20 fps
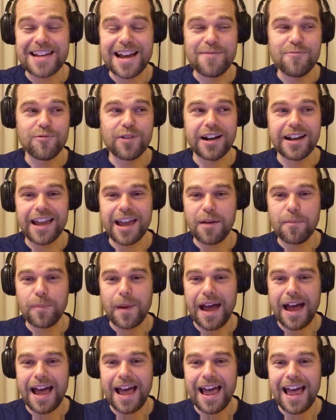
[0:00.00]
time ringing
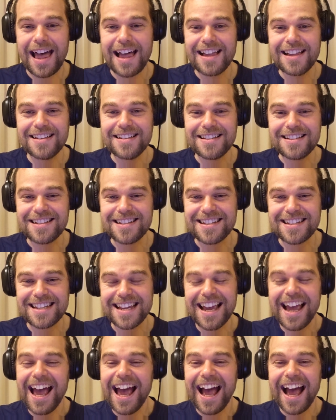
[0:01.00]
bells
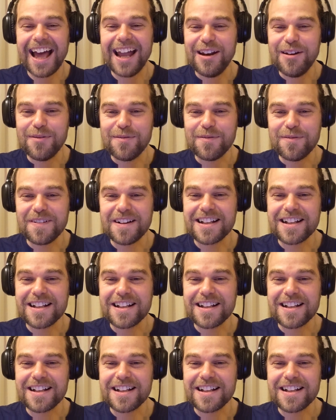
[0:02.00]
and